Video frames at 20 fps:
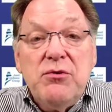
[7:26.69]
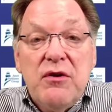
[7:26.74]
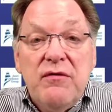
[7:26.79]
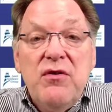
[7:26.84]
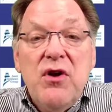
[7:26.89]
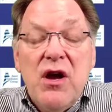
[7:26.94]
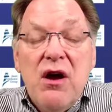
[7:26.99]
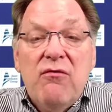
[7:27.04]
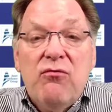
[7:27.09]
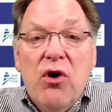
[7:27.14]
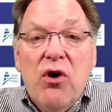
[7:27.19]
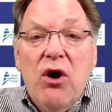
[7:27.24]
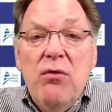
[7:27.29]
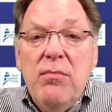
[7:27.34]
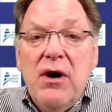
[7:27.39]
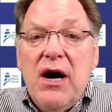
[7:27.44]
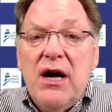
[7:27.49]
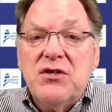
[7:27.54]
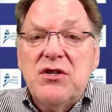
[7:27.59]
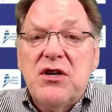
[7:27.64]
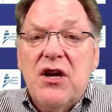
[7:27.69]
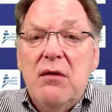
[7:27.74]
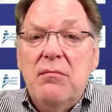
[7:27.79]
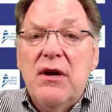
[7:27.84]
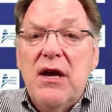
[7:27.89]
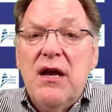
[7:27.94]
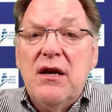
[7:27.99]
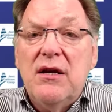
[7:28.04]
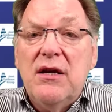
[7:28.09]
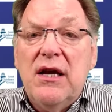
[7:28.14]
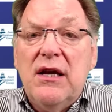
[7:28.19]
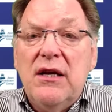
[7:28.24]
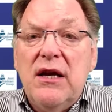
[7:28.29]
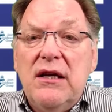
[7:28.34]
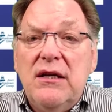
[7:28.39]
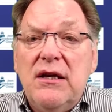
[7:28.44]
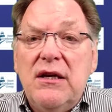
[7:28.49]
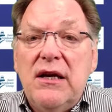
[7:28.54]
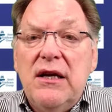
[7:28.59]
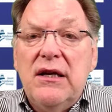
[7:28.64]
If you have robots coming in
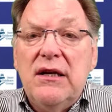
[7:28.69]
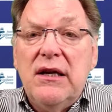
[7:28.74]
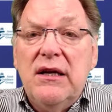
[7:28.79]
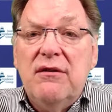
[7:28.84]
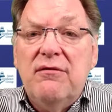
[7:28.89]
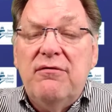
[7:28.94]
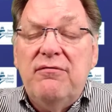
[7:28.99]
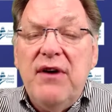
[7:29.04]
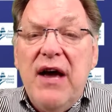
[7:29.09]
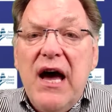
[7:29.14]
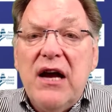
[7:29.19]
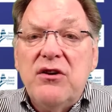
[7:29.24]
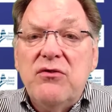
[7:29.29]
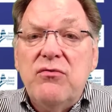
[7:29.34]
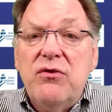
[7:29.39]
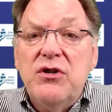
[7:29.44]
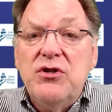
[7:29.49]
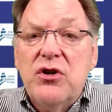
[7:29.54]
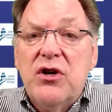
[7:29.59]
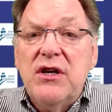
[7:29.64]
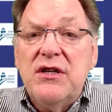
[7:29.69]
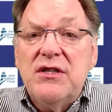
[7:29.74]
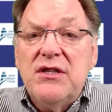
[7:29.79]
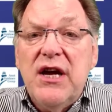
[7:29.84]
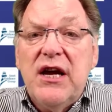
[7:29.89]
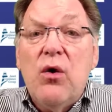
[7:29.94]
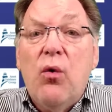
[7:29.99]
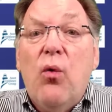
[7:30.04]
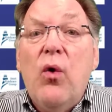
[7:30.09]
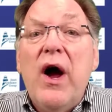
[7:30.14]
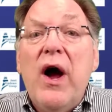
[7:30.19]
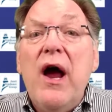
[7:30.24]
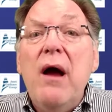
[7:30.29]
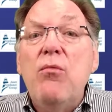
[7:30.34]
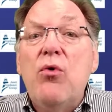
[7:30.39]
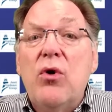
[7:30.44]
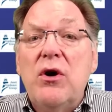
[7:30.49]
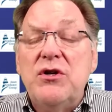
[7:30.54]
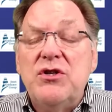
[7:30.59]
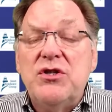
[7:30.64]
and in the factories, you're going to take away
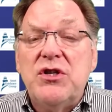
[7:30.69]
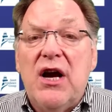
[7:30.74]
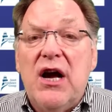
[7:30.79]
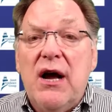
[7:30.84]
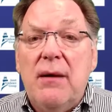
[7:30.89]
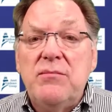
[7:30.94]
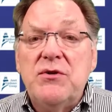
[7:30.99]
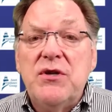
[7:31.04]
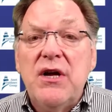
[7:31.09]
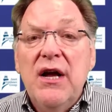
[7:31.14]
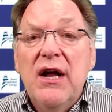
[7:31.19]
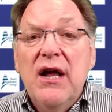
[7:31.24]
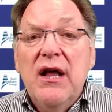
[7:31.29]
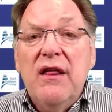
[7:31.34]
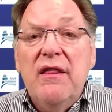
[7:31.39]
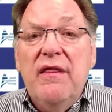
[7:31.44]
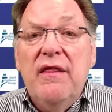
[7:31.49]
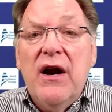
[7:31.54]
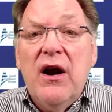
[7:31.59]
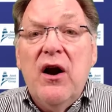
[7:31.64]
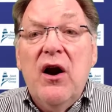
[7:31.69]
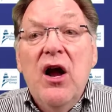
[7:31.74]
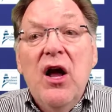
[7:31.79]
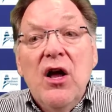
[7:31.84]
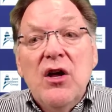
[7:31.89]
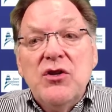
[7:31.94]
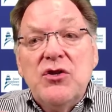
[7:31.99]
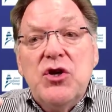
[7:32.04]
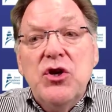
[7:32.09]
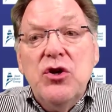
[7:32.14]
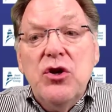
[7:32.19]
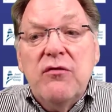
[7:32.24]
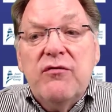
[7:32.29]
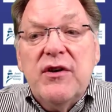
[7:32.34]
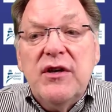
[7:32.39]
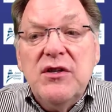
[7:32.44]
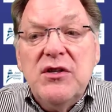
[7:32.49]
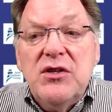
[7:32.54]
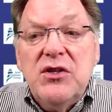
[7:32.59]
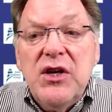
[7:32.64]
more jobs there. So you've
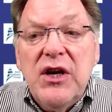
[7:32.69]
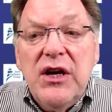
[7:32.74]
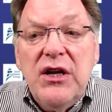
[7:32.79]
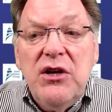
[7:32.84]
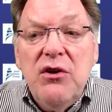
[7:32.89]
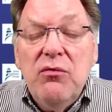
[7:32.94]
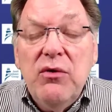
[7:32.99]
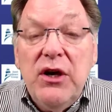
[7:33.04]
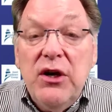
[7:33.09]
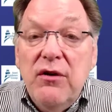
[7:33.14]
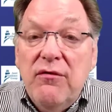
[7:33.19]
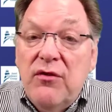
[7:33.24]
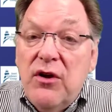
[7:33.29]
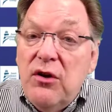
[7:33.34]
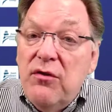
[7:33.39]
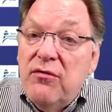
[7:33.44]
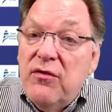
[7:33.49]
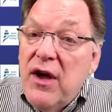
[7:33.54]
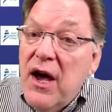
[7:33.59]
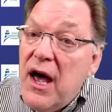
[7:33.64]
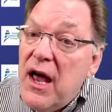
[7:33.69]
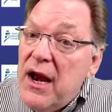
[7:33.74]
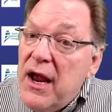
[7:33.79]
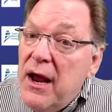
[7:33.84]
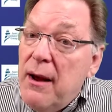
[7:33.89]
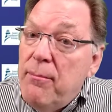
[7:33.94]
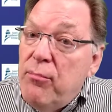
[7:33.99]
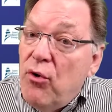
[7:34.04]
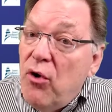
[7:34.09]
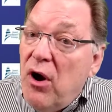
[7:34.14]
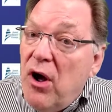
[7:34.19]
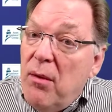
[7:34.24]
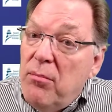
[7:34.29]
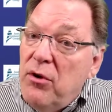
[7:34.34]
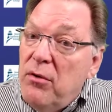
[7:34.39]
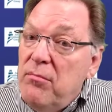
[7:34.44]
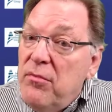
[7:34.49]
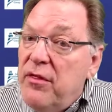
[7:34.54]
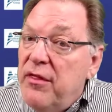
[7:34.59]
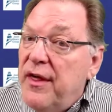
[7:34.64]
got a
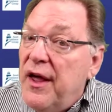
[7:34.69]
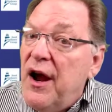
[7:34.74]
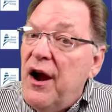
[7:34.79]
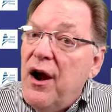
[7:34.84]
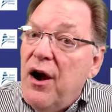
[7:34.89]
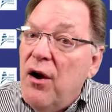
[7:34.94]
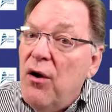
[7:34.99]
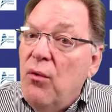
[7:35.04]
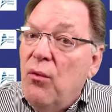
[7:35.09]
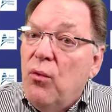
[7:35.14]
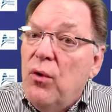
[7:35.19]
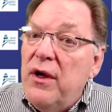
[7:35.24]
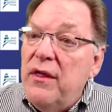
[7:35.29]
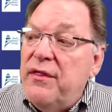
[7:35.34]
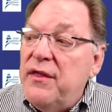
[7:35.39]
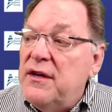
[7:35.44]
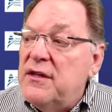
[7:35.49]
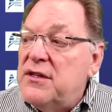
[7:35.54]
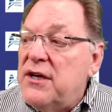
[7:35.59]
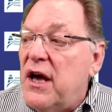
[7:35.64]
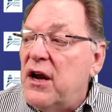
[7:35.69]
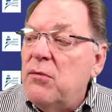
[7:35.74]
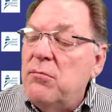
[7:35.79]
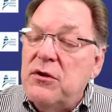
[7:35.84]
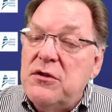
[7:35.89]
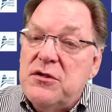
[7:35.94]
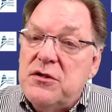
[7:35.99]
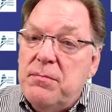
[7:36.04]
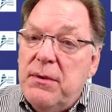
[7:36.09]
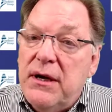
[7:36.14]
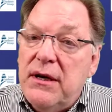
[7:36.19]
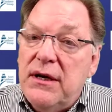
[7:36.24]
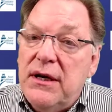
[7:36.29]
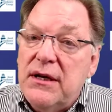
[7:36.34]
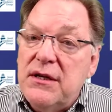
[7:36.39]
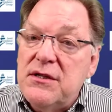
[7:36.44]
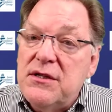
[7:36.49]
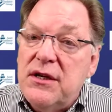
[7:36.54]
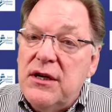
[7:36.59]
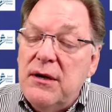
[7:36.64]
problem there with entitlement
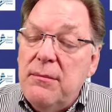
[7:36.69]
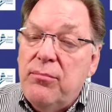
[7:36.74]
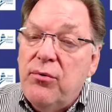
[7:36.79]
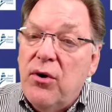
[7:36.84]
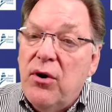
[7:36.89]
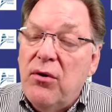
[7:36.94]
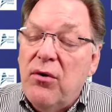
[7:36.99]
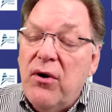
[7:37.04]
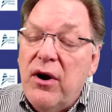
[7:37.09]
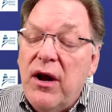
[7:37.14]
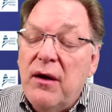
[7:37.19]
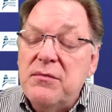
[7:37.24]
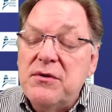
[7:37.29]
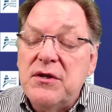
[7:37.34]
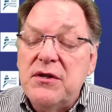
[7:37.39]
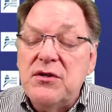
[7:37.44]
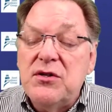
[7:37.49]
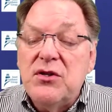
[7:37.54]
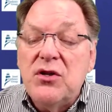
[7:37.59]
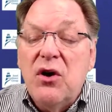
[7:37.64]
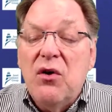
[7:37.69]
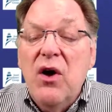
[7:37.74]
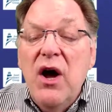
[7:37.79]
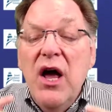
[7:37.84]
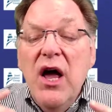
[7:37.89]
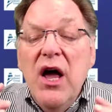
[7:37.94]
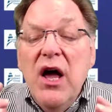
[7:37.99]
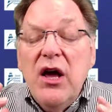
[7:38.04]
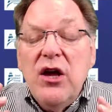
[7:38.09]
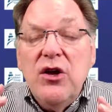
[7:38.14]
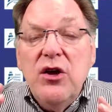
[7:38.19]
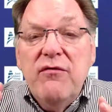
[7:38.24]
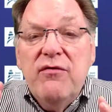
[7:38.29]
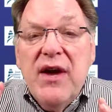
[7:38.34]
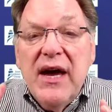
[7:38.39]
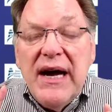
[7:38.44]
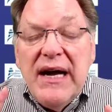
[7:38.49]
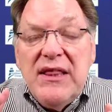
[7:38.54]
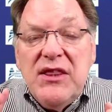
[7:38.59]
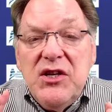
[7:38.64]
spending, see, programs, and so you've
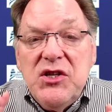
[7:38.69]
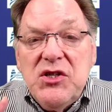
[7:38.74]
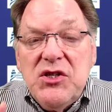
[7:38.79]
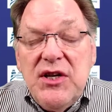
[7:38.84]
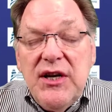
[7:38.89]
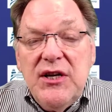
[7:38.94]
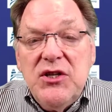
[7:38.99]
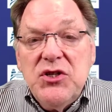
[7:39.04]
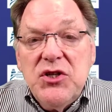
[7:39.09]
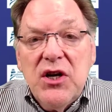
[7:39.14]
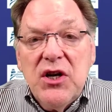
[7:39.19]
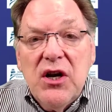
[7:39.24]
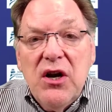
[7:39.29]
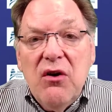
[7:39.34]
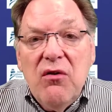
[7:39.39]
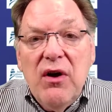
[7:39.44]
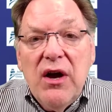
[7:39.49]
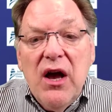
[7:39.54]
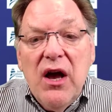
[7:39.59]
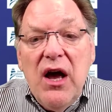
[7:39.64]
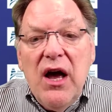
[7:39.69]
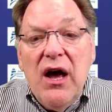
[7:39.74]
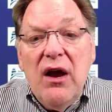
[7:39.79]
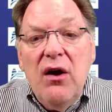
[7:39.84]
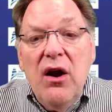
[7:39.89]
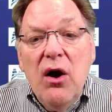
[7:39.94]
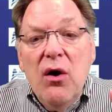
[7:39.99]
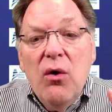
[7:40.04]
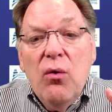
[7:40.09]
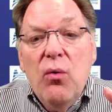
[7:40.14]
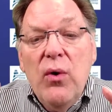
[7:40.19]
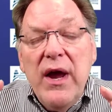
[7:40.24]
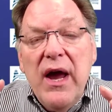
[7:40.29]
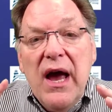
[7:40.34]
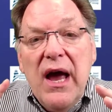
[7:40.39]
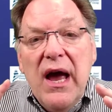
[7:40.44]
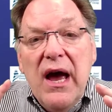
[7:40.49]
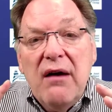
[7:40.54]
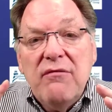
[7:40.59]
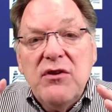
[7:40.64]
got this tension going on. We
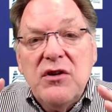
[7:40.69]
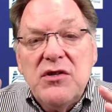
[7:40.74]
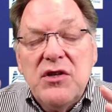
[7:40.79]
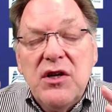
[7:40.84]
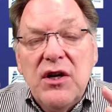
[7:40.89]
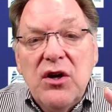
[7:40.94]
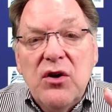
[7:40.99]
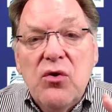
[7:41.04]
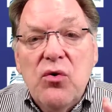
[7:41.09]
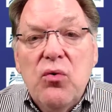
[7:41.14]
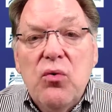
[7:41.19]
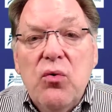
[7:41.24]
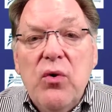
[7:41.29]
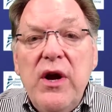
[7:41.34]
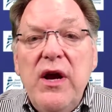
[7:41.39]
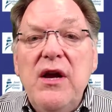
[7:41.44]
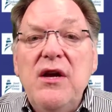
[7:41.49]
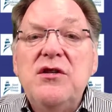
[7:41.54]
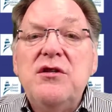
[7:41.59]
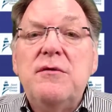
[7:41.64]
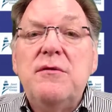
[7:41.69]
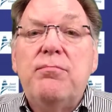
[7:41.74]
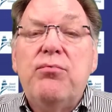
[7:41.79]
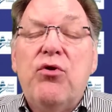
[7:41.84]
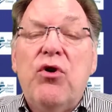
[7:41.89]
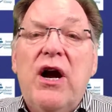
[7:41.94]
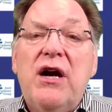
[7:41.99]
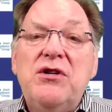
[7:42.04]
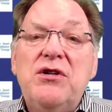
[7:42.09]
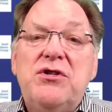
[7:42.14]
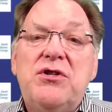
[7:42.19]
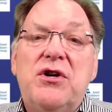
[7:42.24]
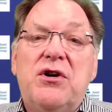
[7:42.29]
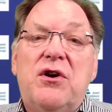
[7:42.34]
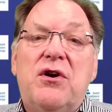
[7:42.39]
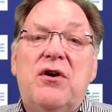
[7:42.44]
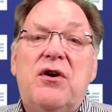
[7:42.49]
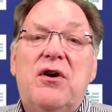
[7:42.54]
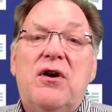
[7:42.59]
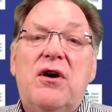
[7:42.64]
have this increased pressure.